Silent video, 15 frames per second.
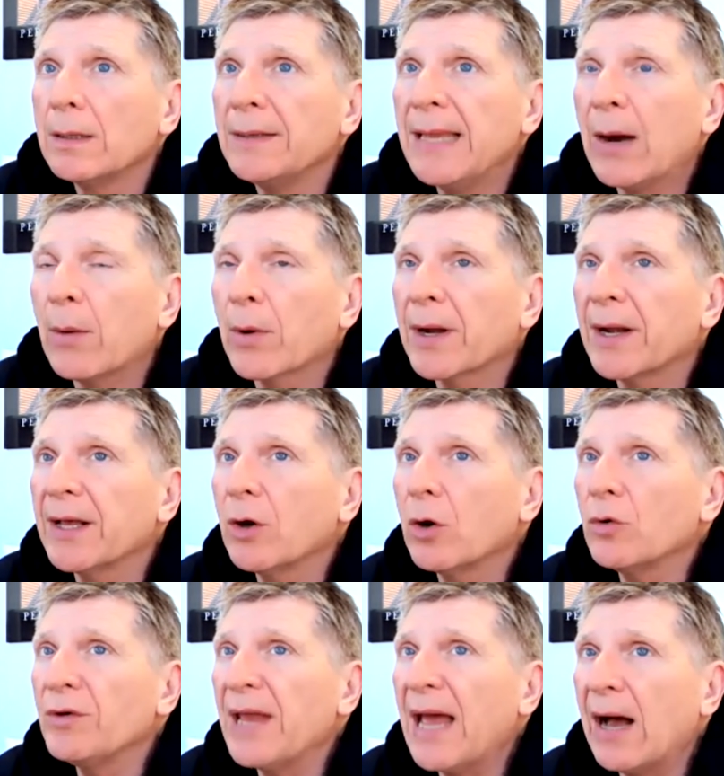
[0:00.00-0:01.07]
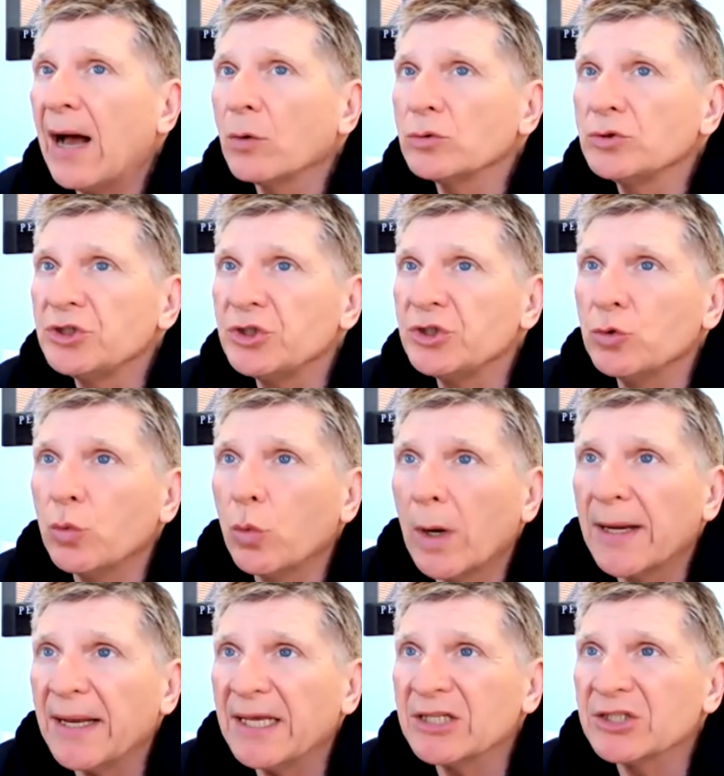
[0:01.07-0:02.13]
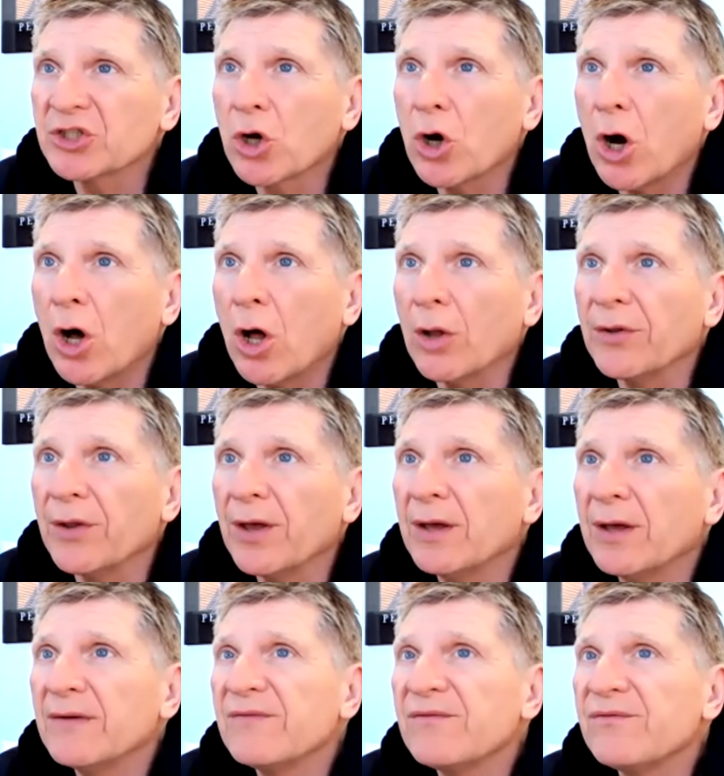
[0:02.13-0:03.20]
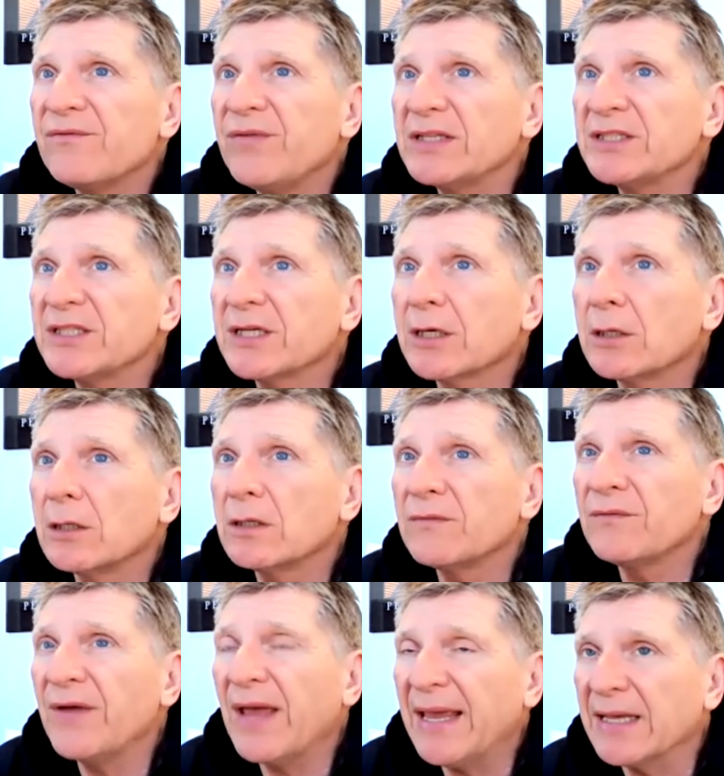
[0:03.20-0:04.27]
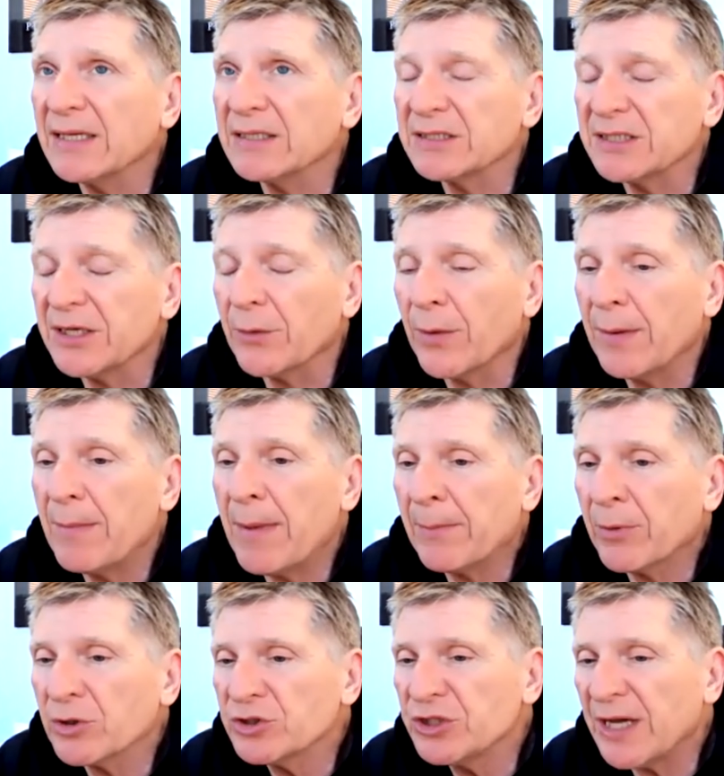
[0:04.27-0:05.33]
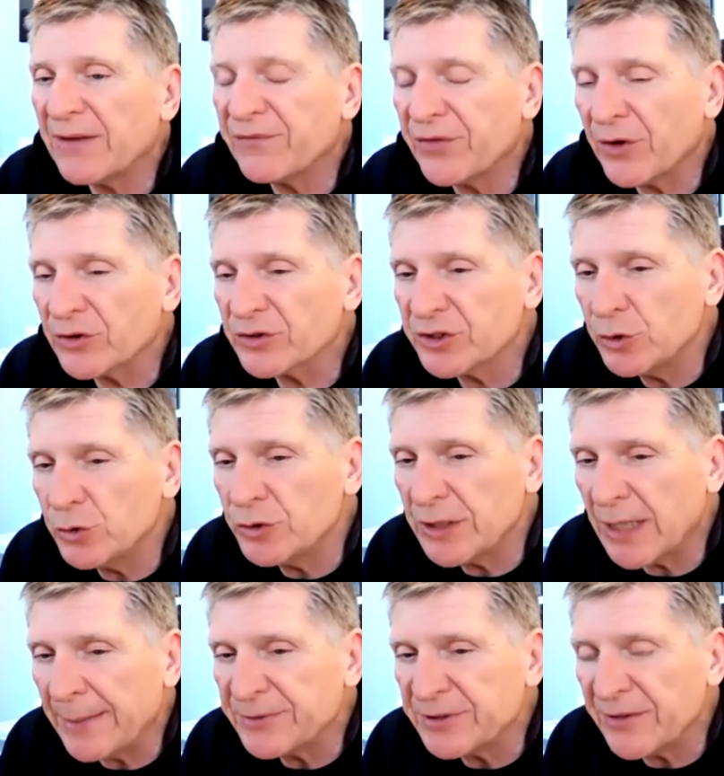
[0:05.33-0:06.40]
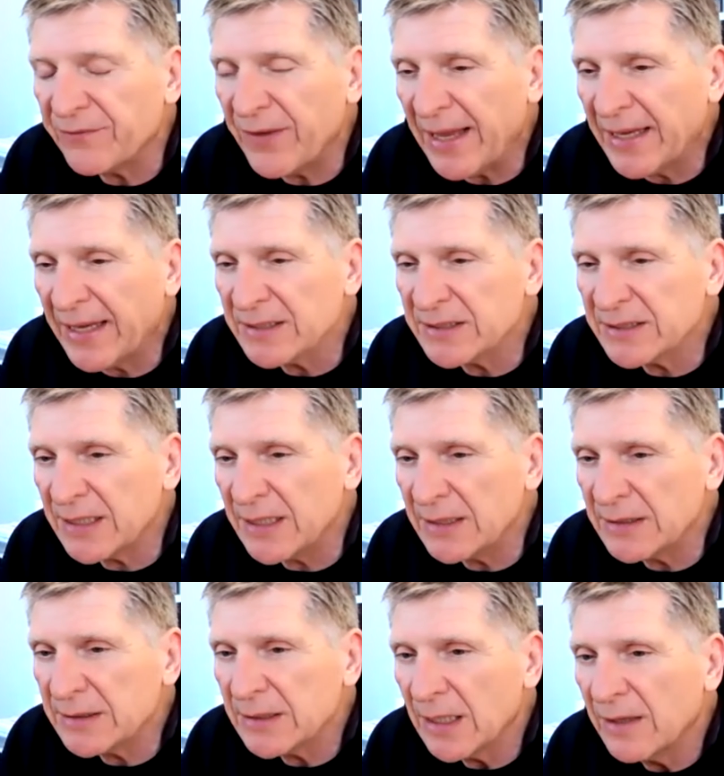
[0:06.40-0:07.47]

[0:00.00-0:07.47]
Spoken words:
Now we're going to go down to what is called physical vacancy. Remember, Jeff, there's two types of vacancies,